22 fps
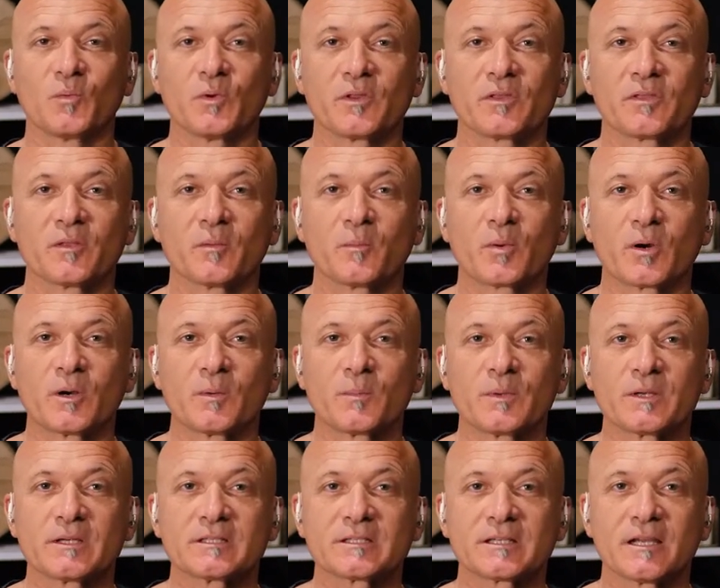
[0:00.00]
with the
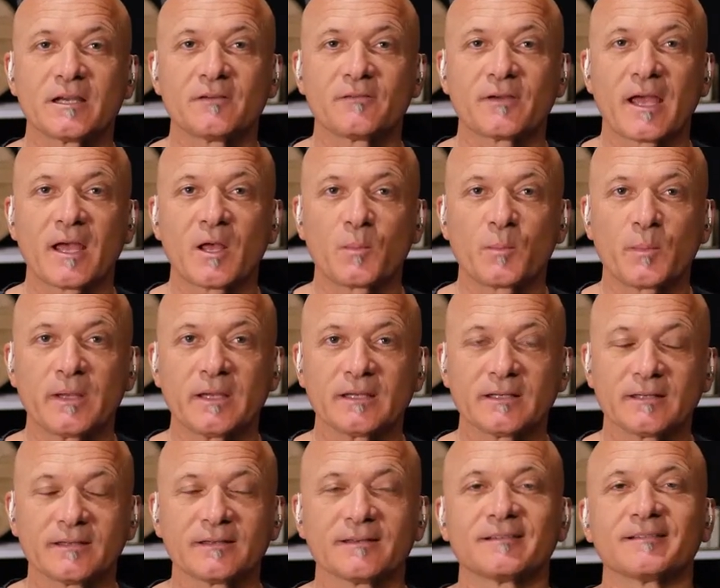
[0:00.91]
purpose of
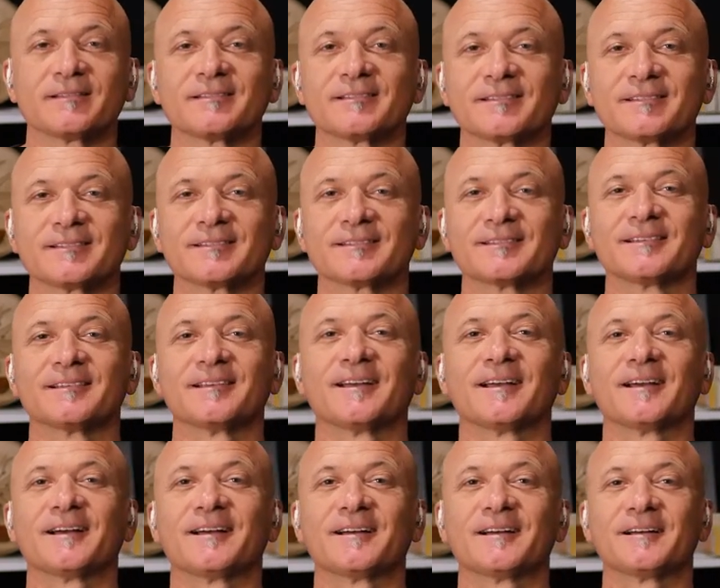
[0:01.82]
helping,
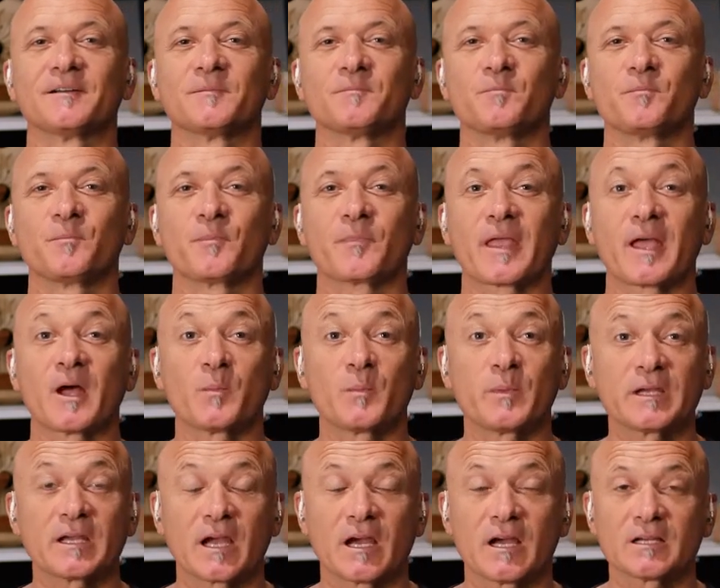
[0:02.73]
um,
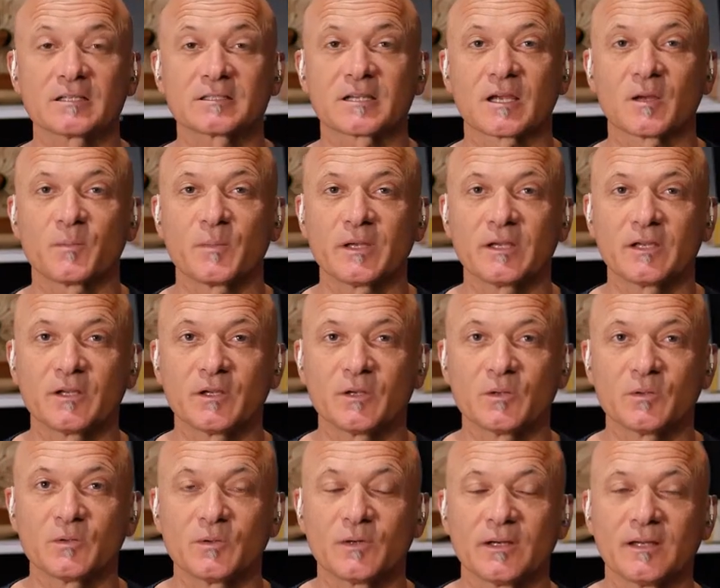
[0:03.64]
helping us, helping
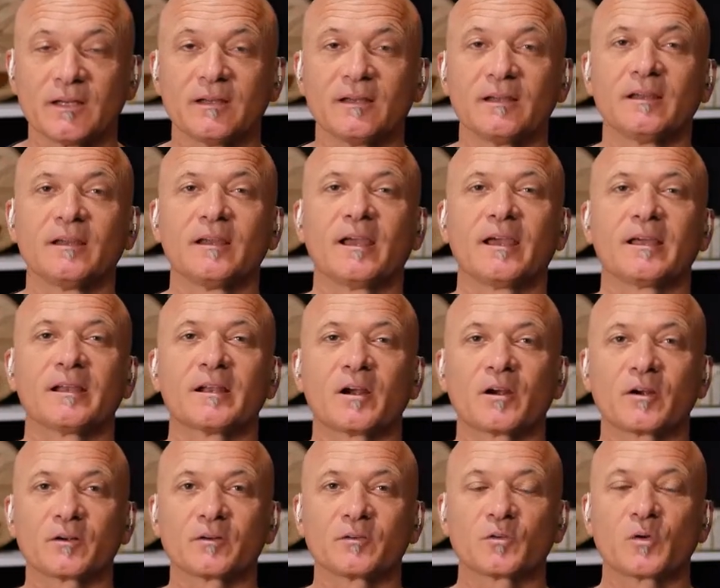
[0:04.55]
you,
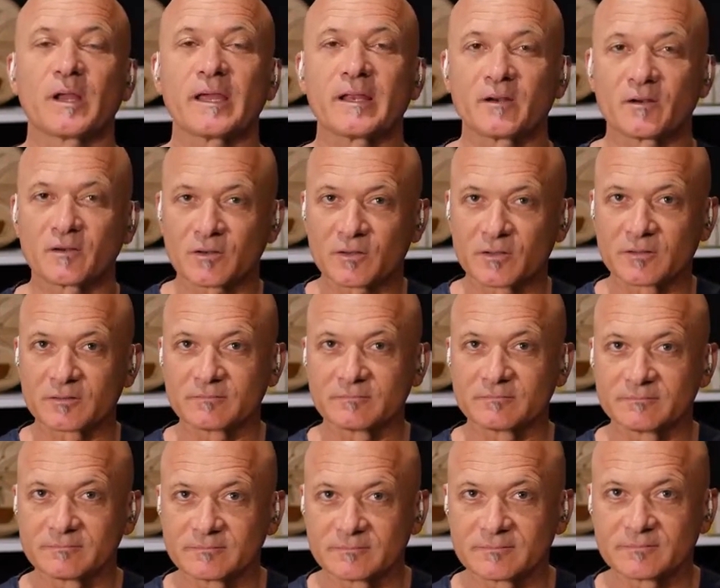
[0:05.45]
and our greater
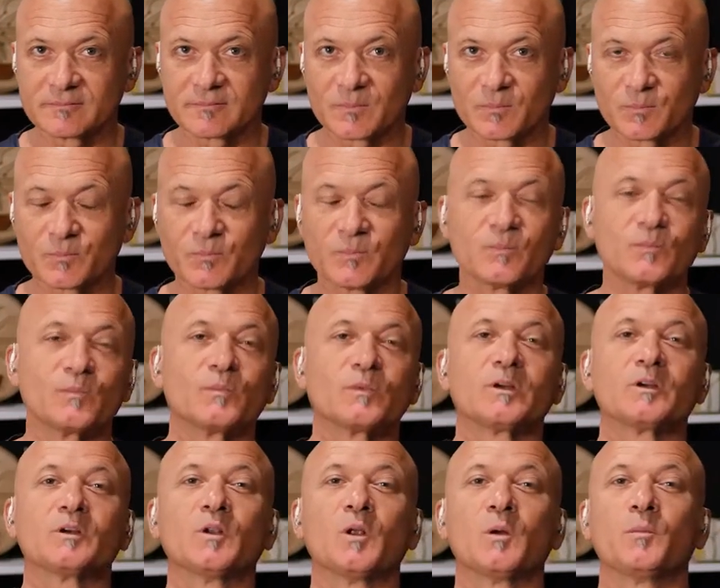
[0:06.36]

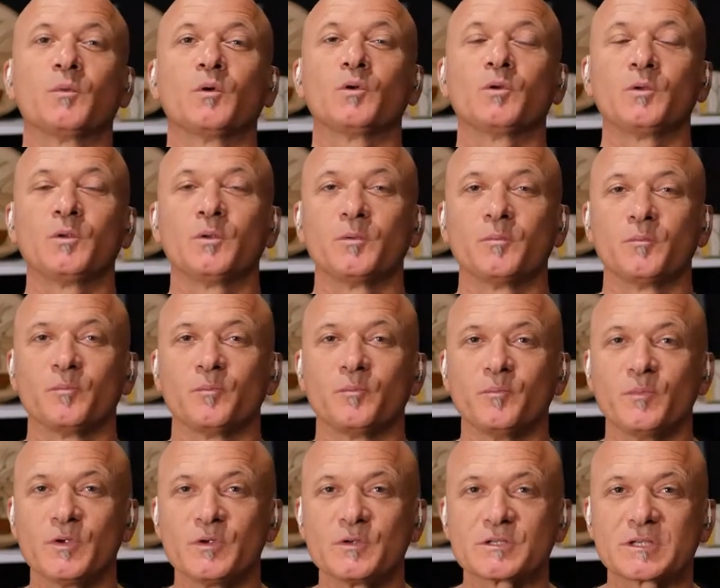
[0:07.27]
global
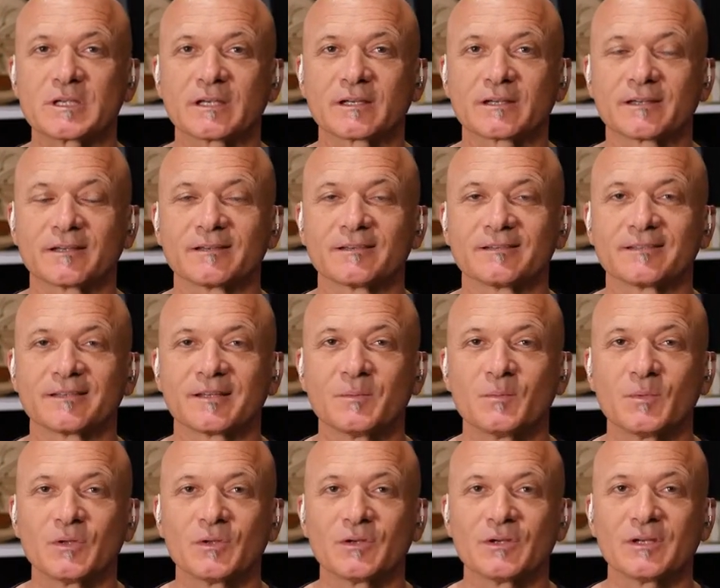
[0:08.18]
music
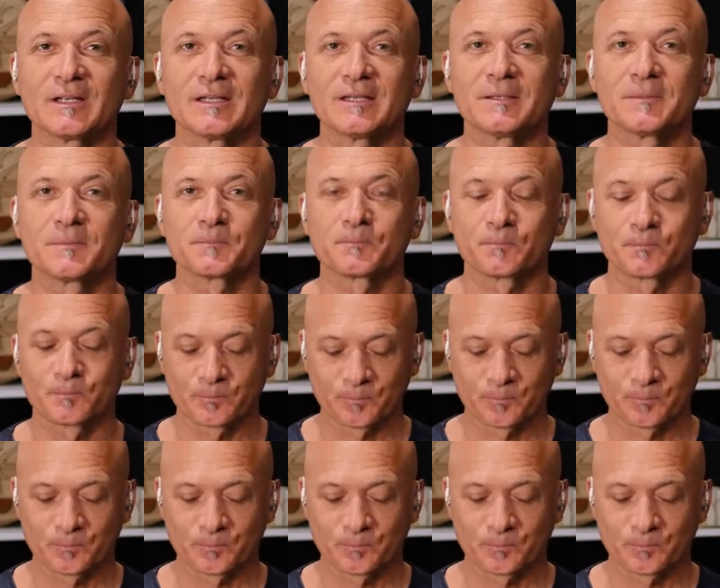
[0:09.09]
community